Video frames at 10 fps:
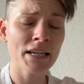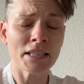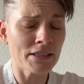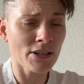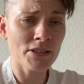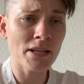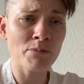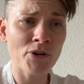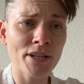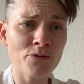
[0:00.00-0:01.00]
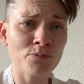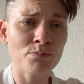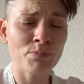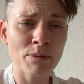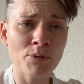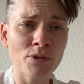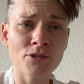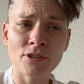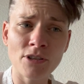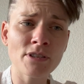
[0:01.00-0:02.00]
there are some trans people,
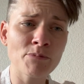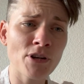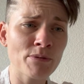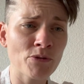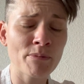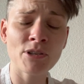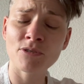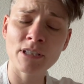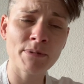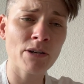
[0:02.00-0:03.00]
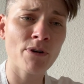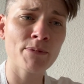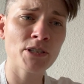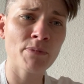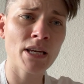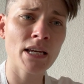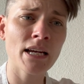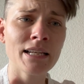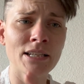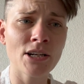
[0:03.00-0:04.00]
there's some trans women who seem like women to me,
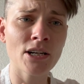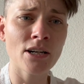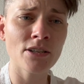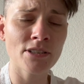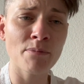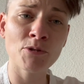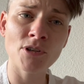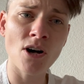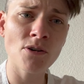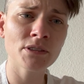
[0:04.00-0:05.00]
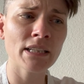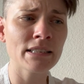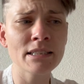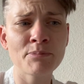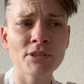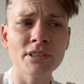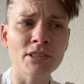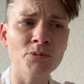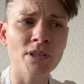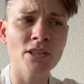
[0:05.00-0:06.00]
and there are some who don't. And this person
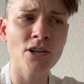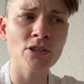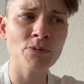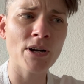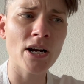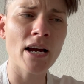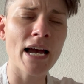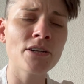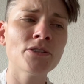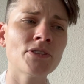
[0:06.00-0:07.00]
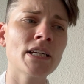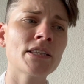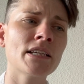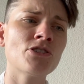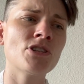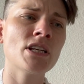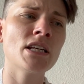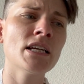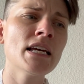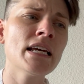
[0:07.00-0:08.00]
is one of those where I don't think that
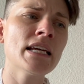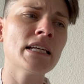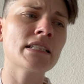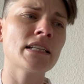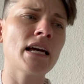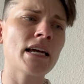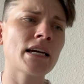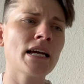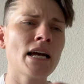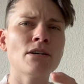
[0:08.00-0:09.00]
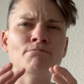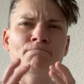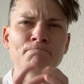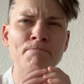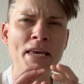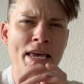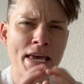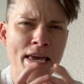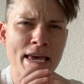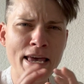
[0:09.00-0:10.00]
she is like,
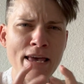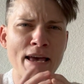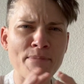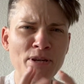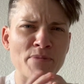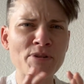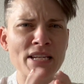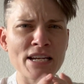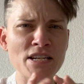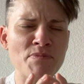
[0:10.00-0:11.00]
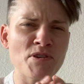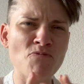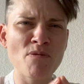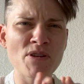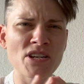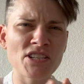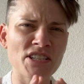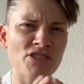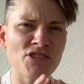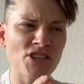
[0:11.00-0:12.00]
I'm gonna pretend to be a woman
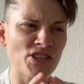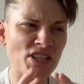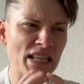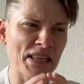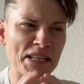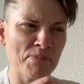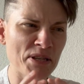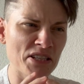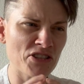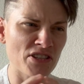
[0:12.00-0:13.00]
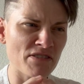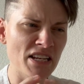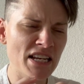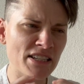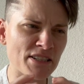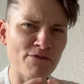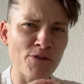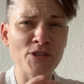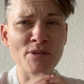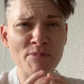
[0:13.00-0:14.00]
to get lesbians to
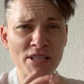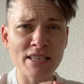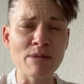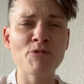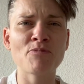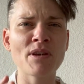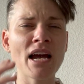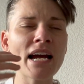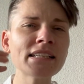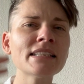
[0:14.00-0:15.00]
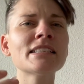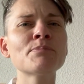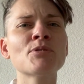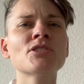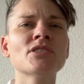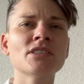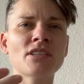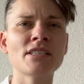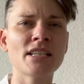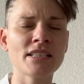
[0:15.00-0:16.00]
force them to sleep with me. I think this person is
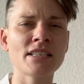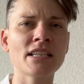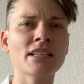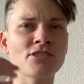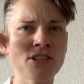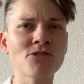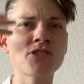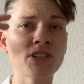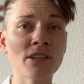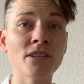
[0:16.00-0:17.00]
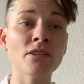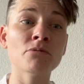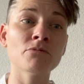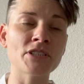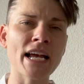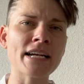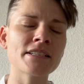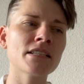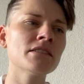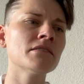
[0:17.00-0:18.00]
autistic and socially
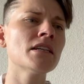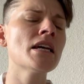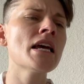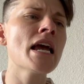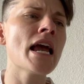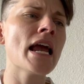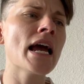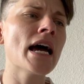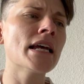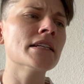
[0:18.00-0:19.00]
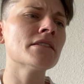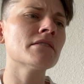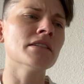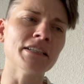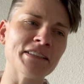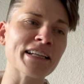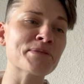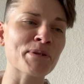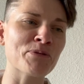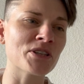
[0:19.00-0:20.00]
redacted, and that's
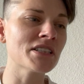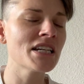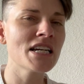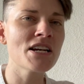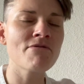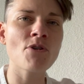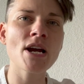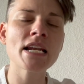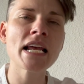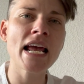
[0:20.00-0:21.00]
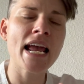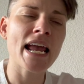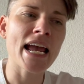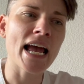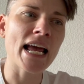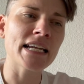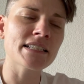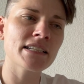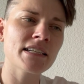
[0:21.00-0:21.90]
my word for it. And